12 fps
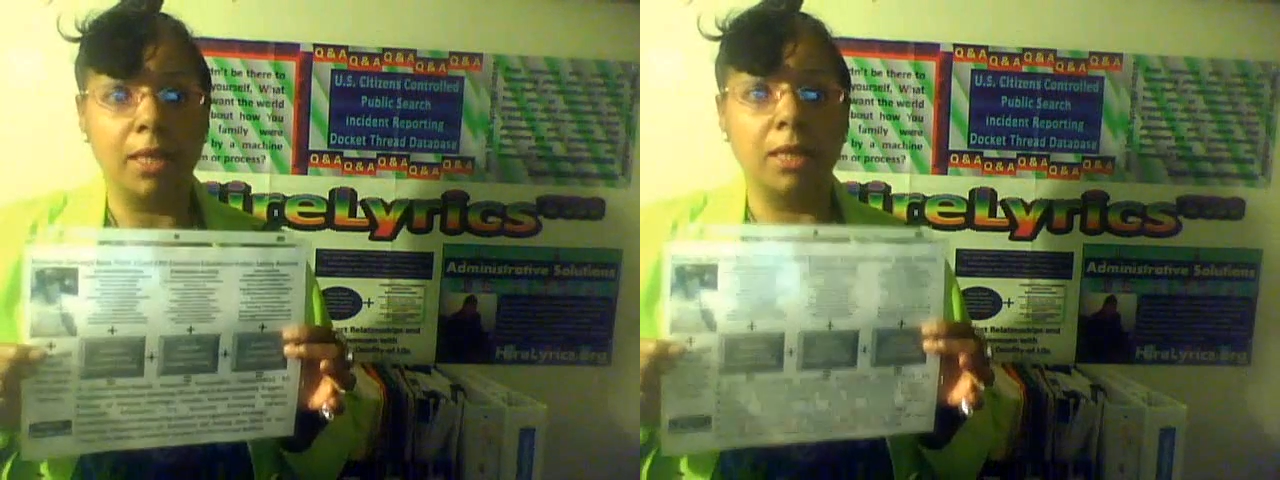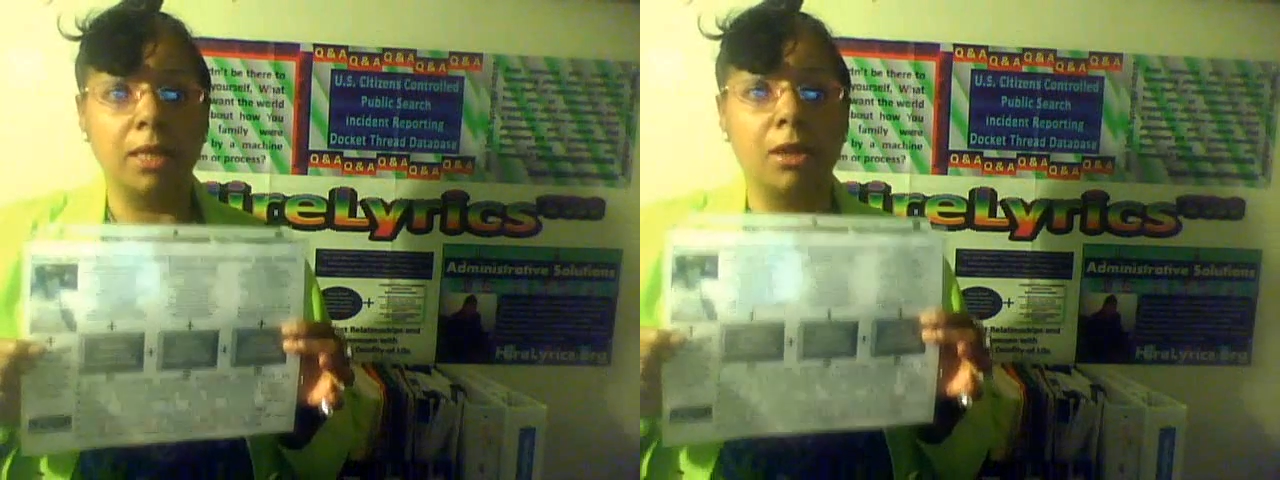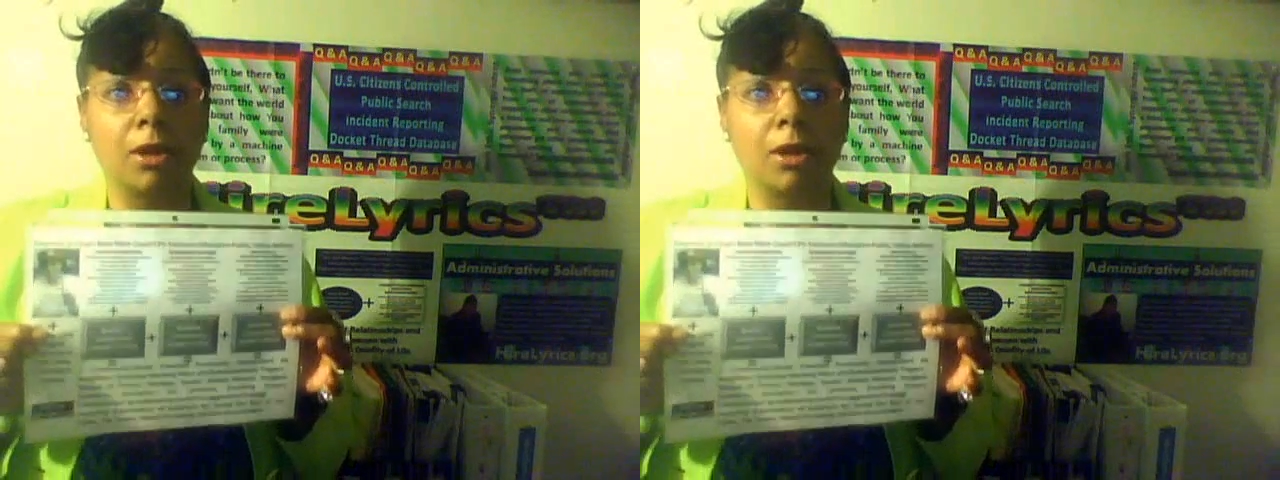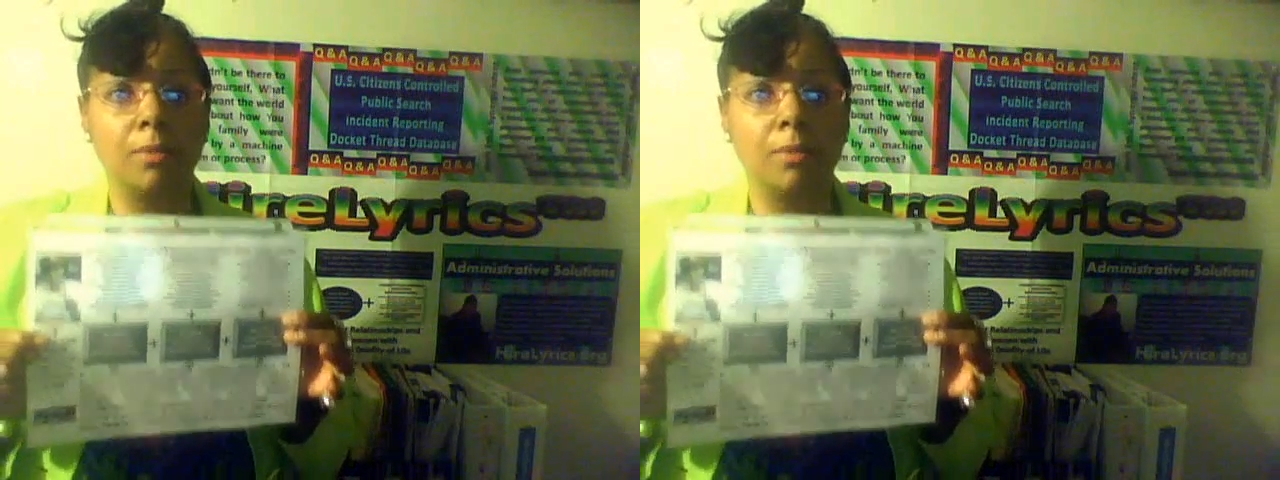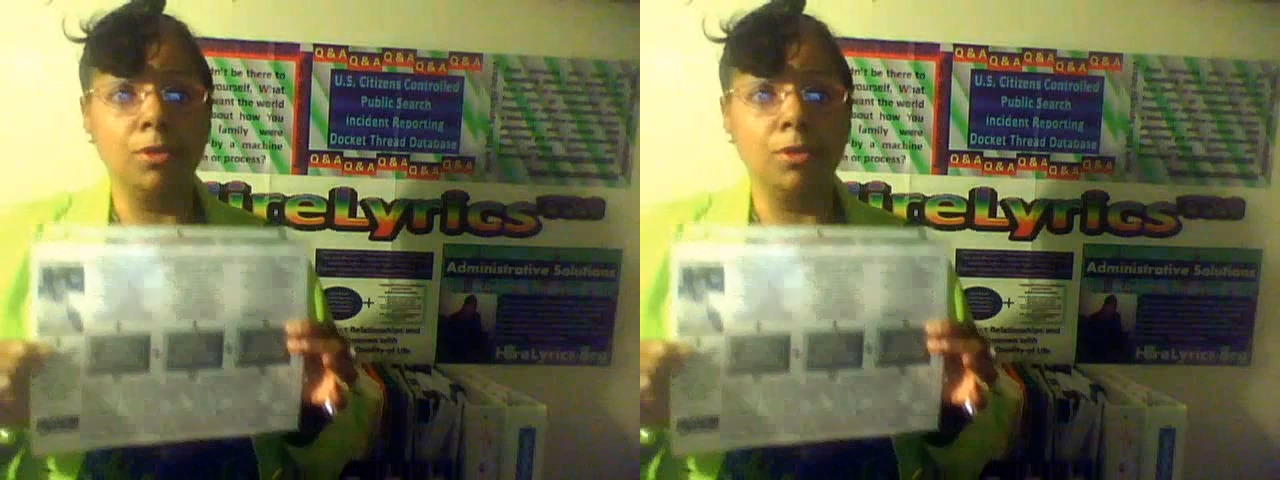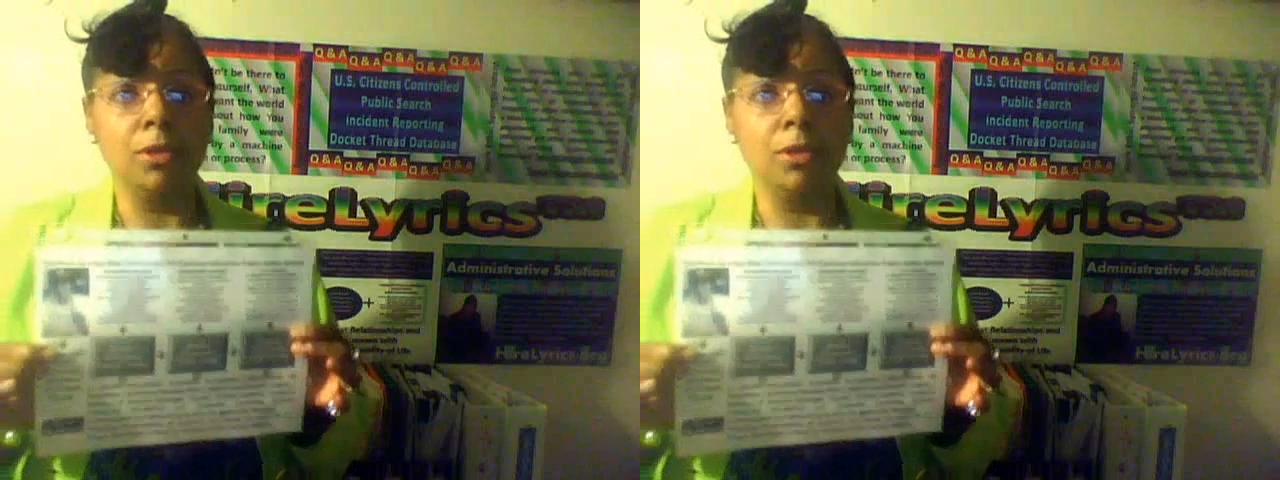in their
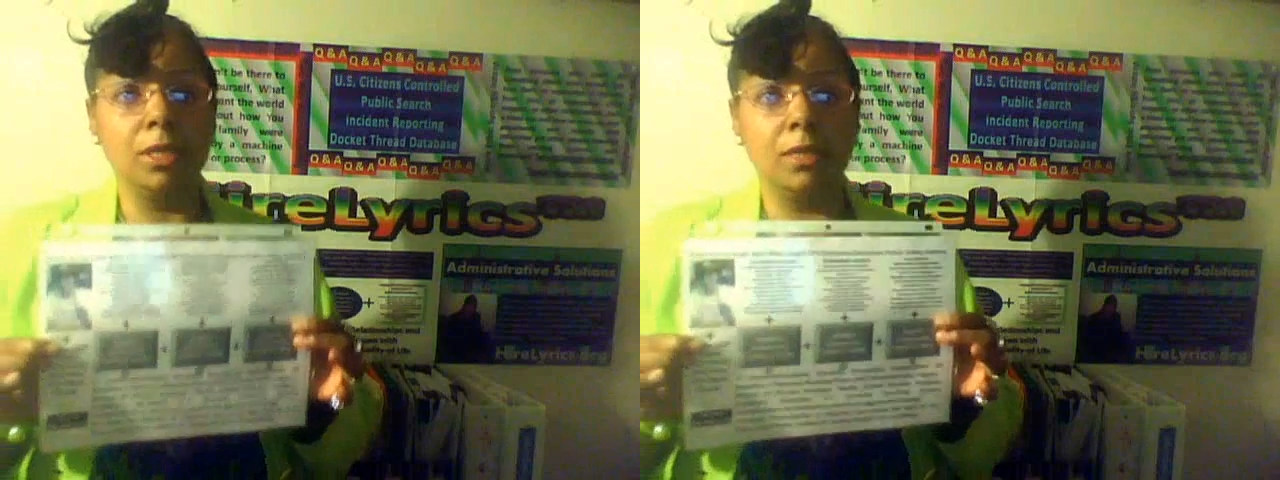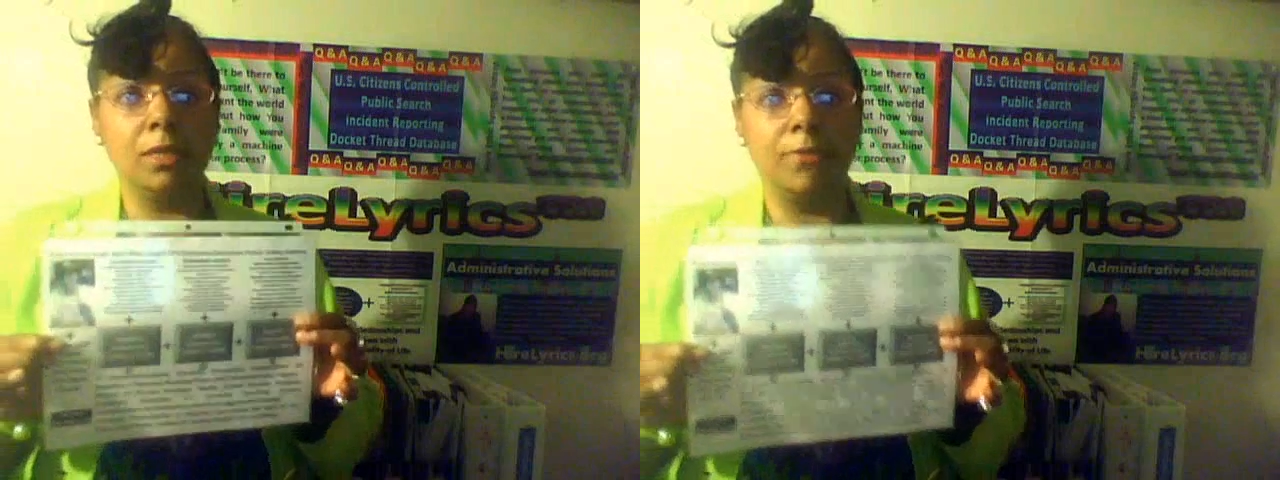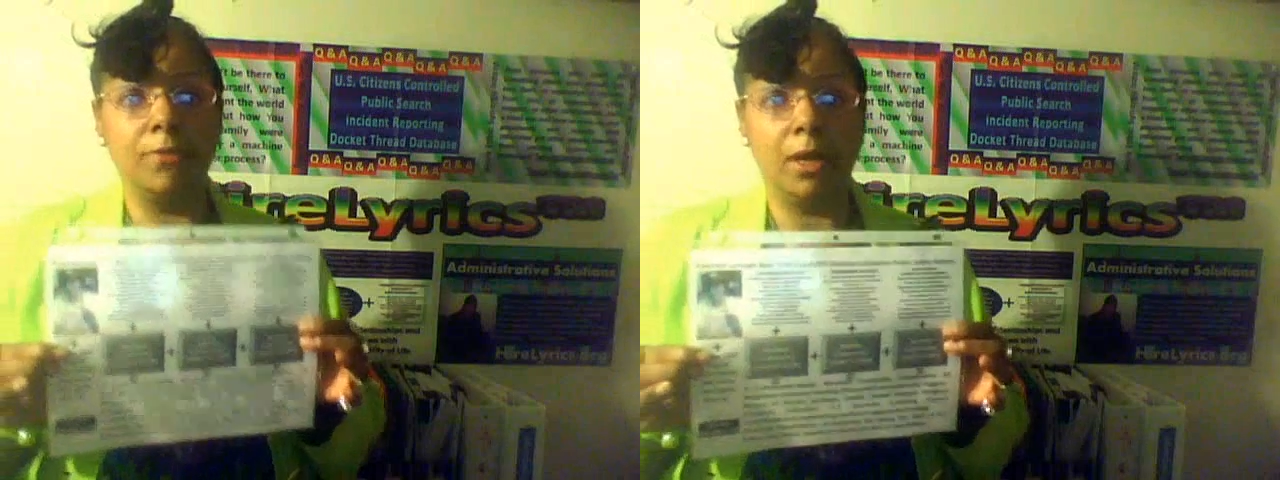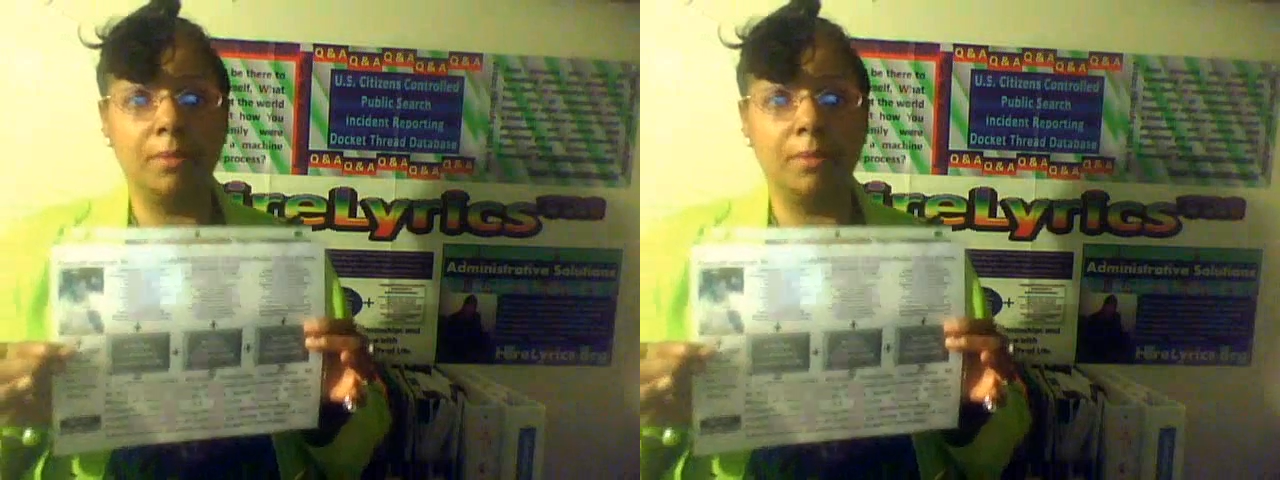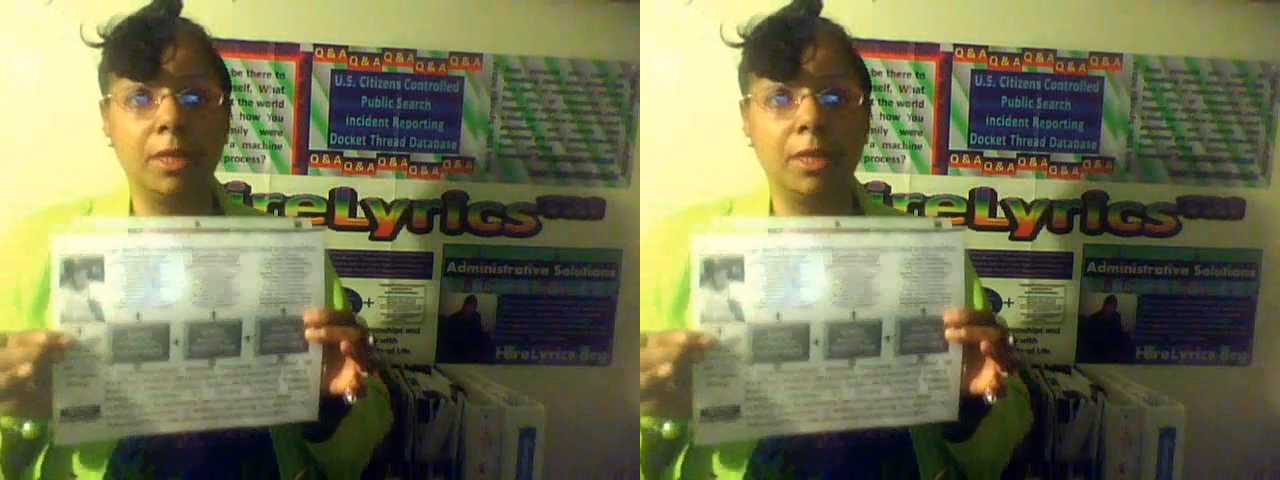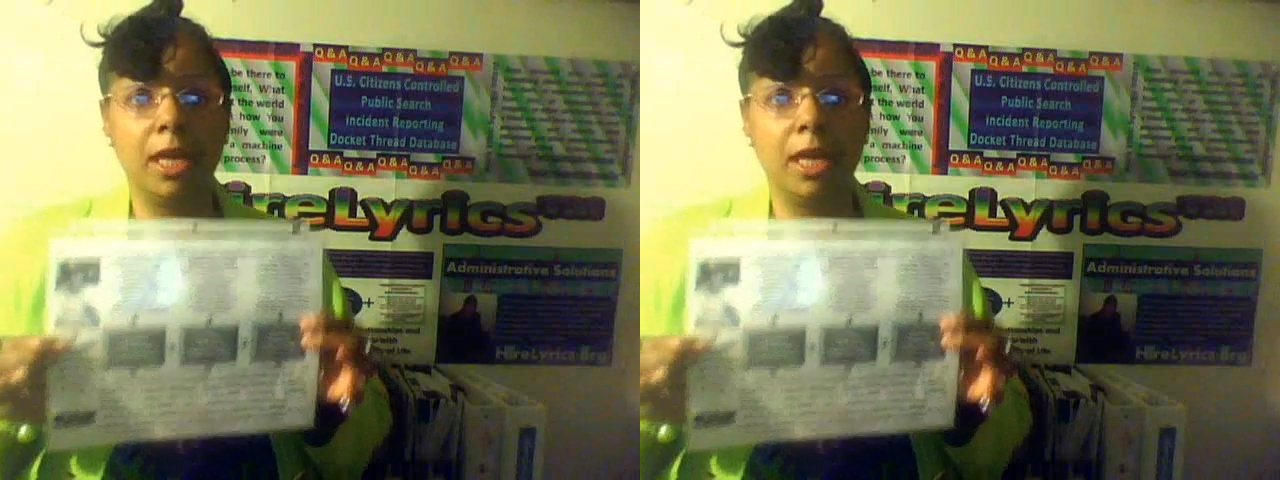community development,